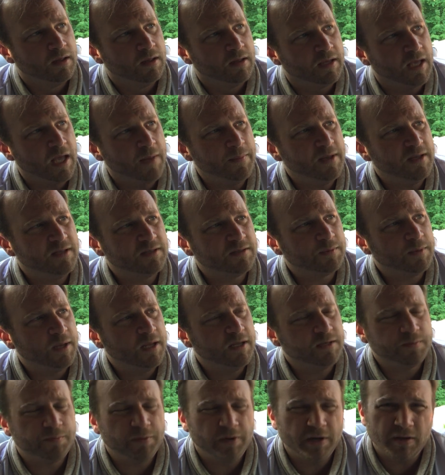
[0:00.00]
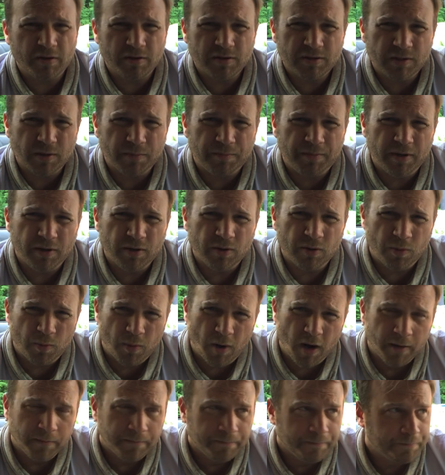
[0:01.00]
Gamay is pretty close to Pinot
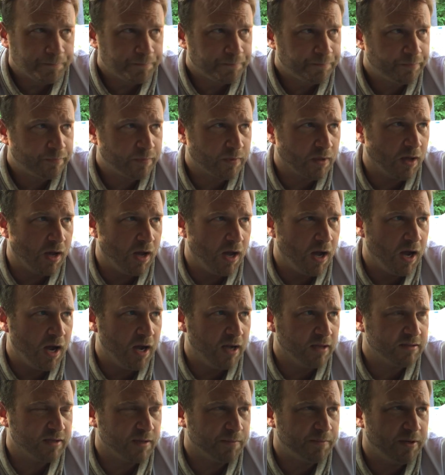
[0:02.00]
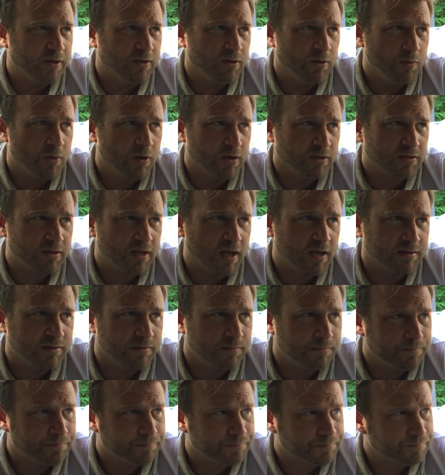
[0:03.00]
Noir. It's like Pinot Noir's cousin.
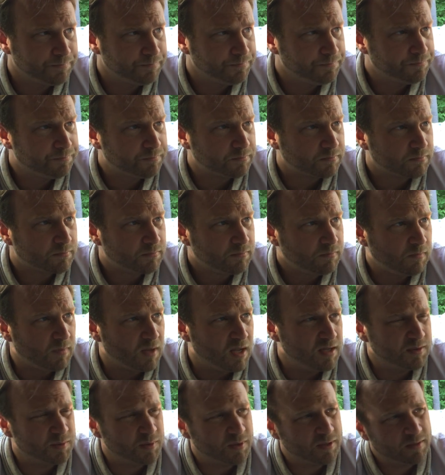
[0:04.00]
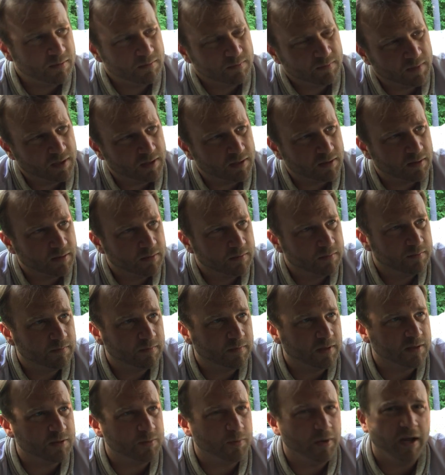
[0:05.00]
That's the
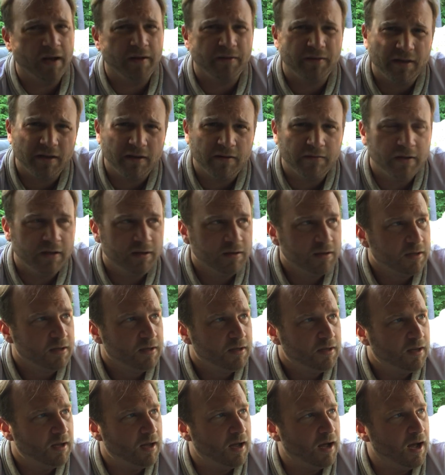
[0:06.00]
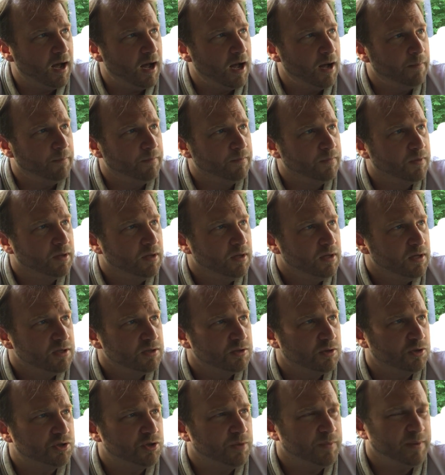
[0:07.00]
way I think of it.
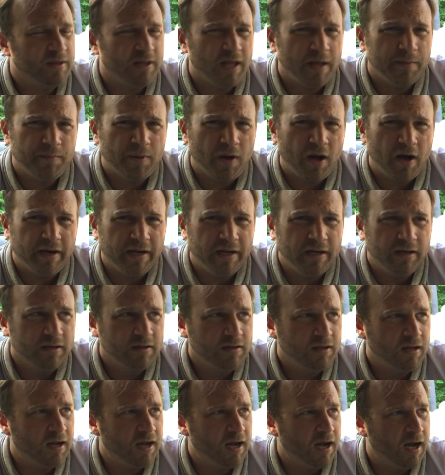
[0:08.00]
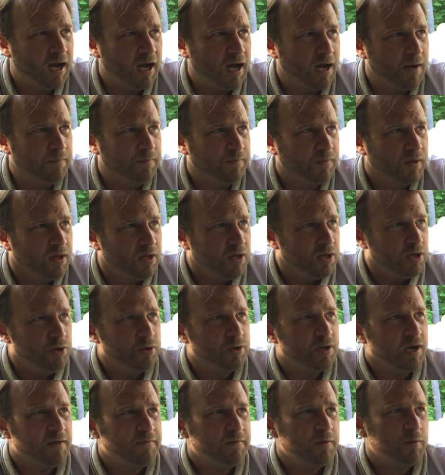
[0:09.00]
So it should be light-bodied. You
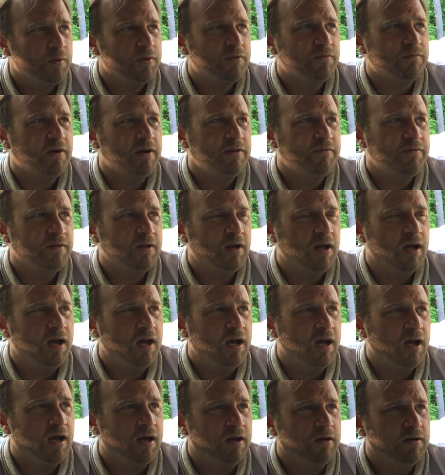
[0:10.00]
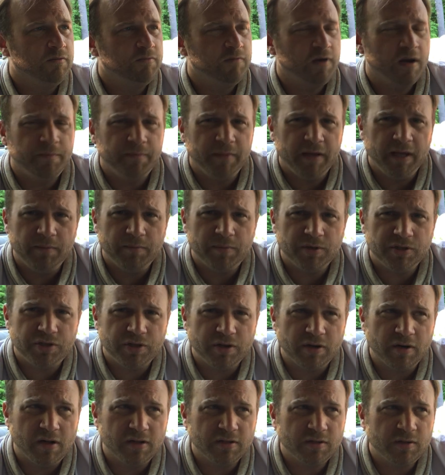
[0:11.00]
can have it with red meat, but you
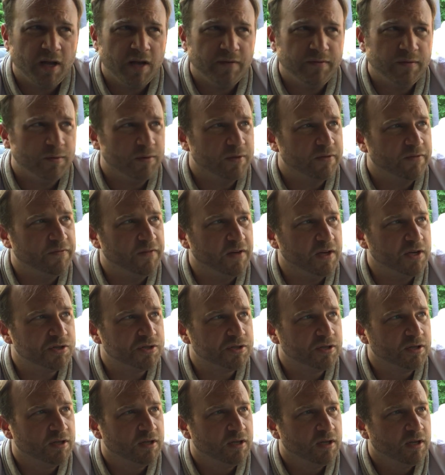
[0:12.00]
can also have it with fish.